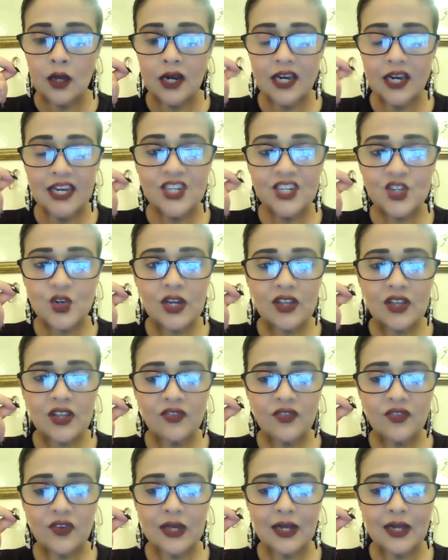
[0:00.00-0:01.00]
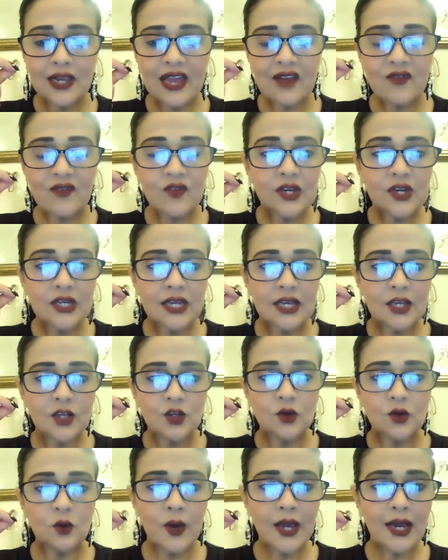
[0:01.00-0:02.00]
literally feel every day
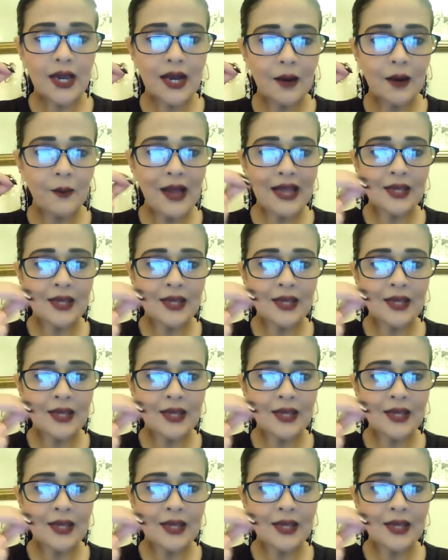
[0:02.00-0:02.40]
you wake up